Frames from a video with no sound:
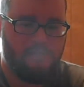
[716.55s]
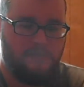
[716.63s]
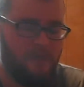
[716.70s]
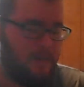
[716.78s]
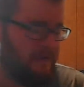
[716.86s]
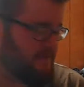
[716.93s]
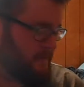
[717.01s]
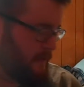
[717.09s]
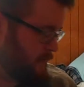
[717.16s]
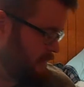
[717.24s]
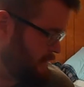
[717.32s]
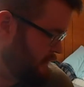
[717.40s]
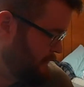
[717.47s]
I like
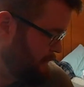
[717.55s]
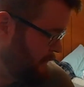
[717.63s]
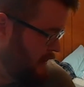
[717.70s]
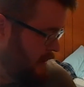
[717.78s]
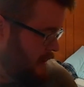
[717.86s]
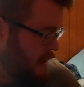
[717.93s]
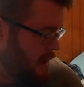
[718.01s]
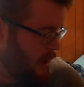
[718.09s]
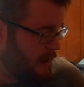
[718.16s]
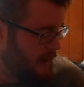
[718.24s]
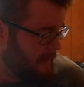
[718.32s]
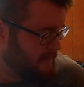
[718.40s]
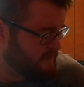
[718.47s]
smoking too.
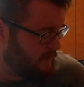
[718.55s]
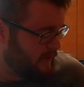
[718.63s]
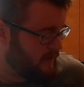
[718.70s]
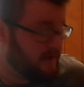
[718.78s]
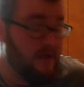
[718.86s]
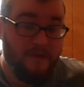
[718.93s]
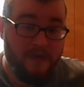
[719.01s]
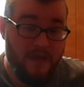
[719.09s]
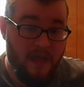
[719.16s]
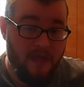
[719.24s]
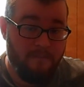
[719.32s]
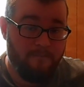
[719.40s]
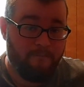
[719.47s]
Alright, let's pull out another
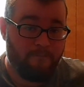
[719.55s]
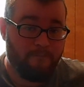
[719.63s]
game.